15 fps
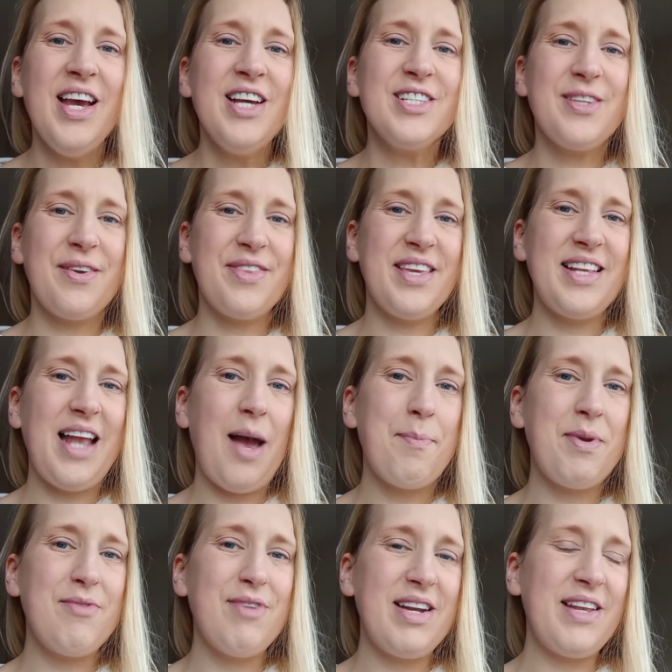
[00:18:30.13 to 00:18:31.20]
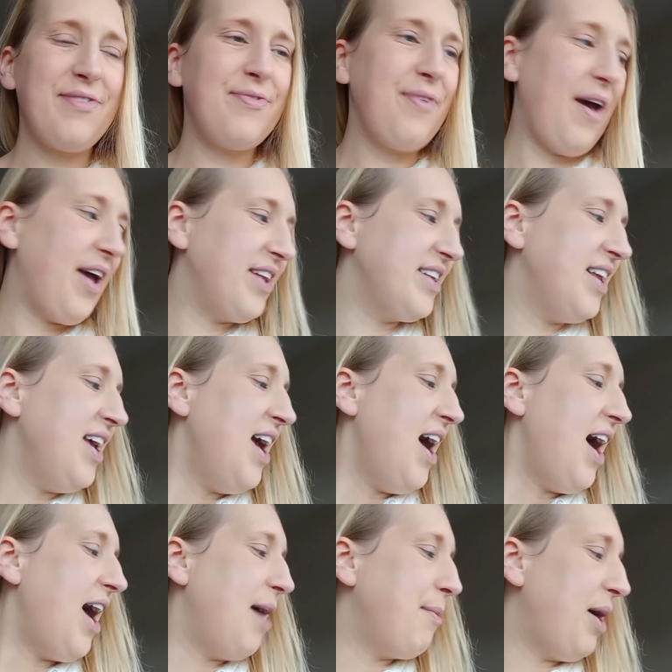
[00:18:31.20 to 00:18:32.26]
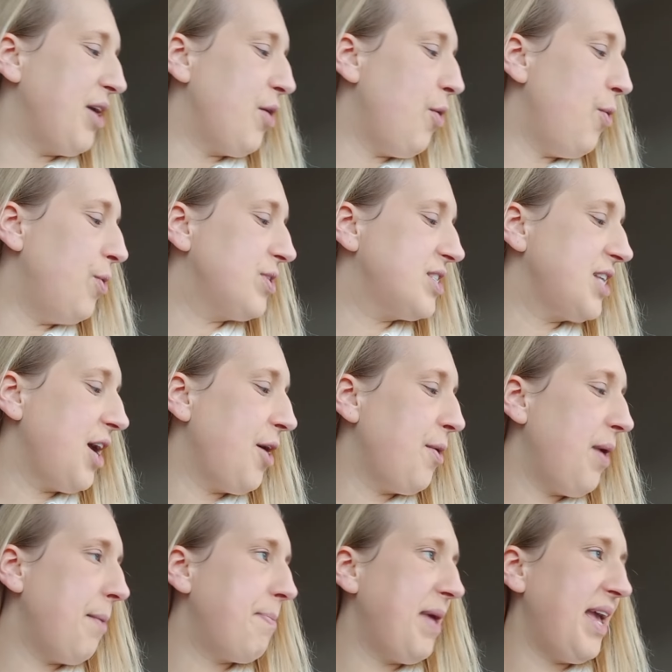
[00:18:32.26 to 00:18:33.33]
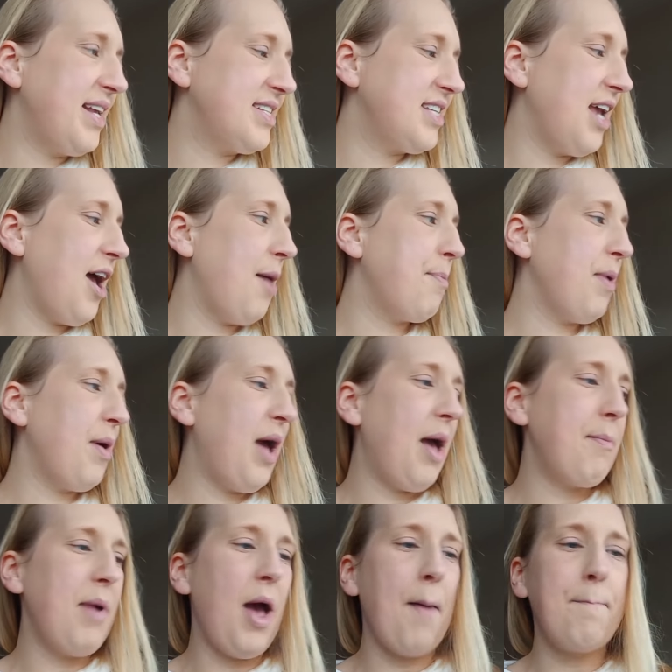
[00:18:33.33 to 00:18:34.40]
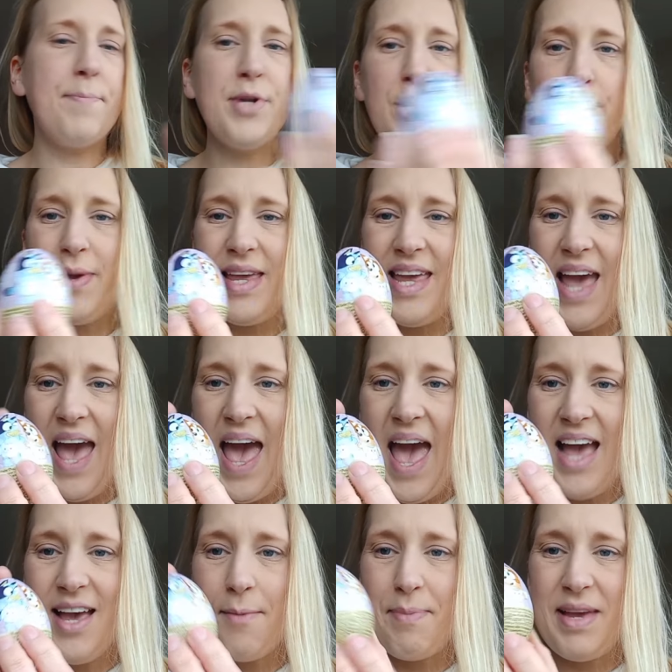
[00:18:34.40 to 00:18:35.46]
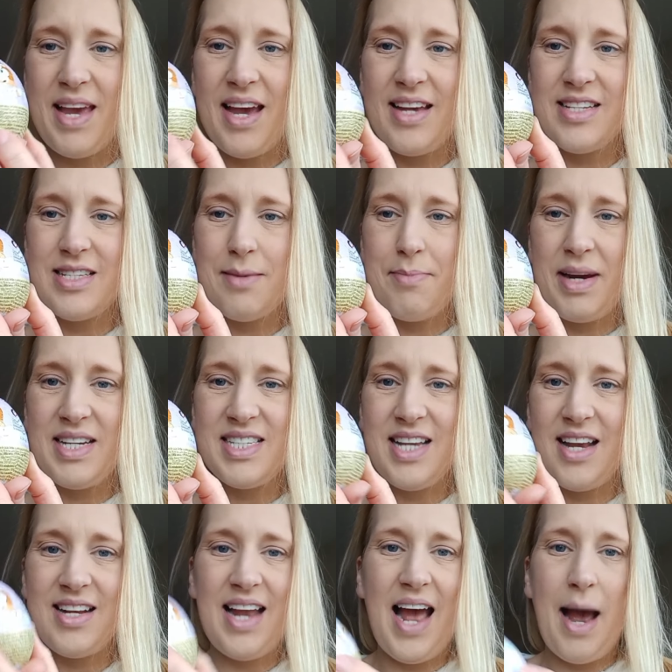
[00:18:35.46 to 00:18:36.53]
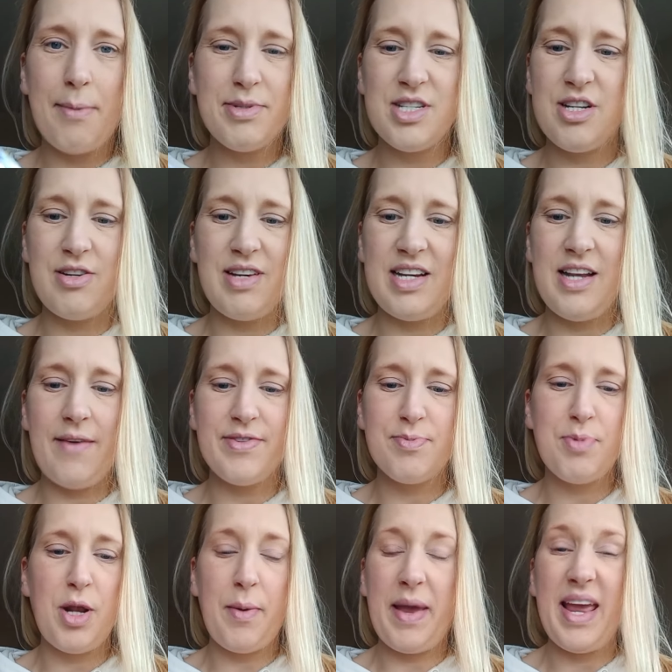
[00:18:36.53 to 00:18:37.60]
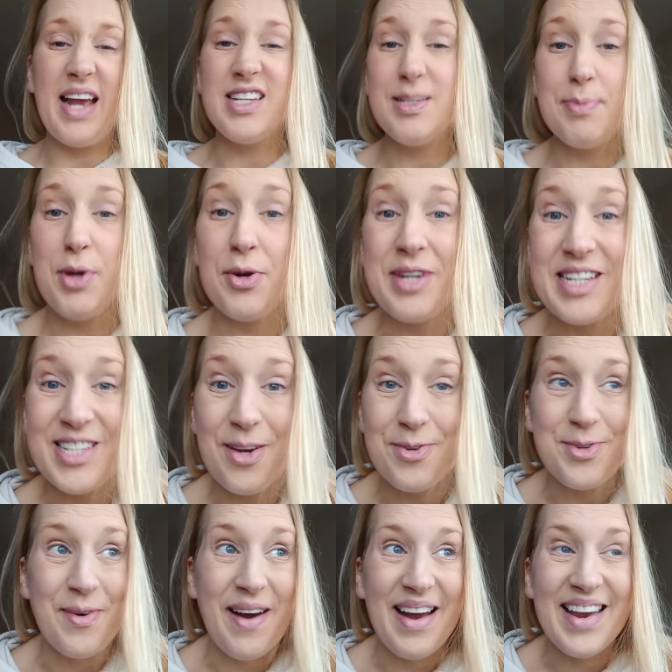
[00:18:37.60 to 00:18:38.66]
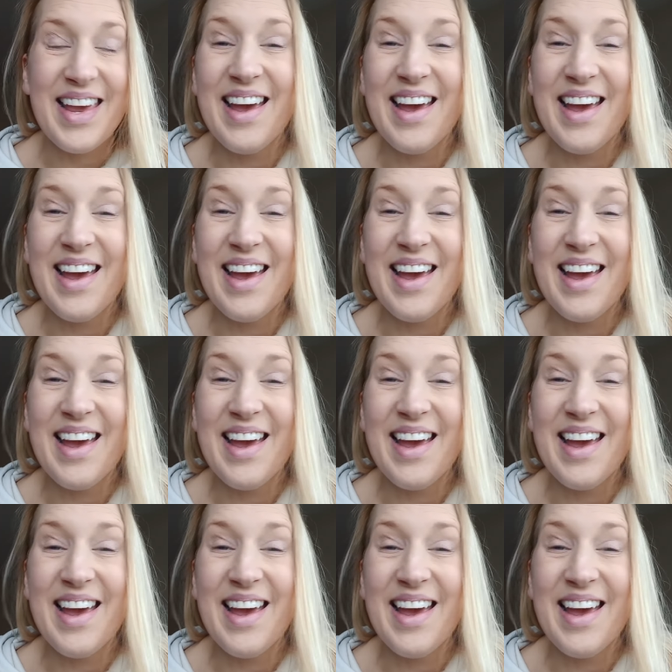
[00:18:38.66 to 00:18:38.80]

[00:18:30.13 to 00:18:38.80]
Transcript: So I think that would be really fun. Um, I also picked up um, a bluey egg because my son absolutely loves bluey. And to be honest, so do I.